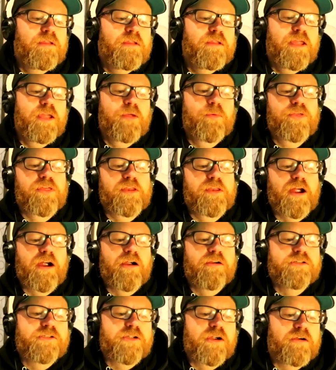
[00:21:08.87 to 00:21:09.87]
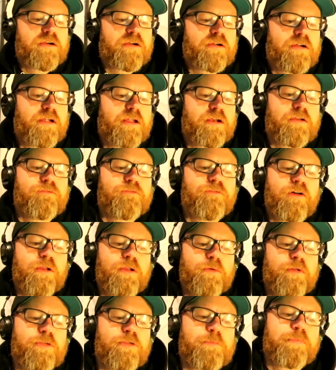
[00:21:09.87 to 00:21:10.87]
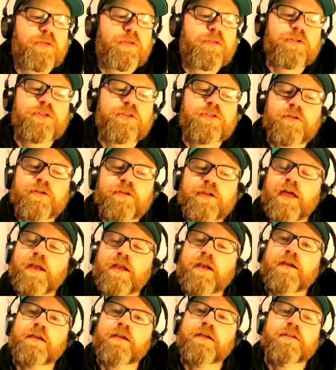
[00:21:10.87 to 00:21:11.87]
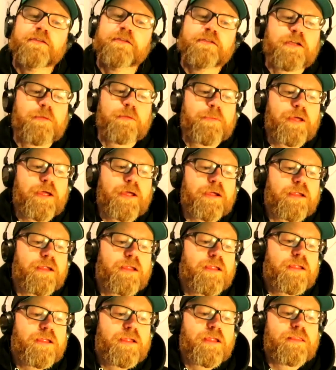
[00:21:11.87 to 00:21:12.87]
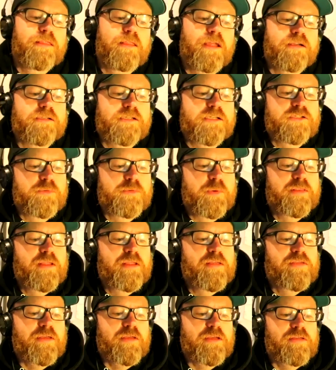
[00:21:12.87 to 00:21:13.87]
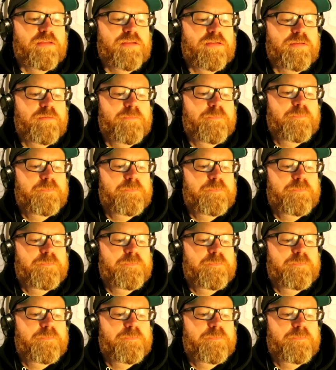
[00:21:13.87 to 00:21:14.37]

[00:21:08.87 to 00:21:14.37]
He was an iron turner and had followed his brother Hugh Kennedy to Quebec in 1926.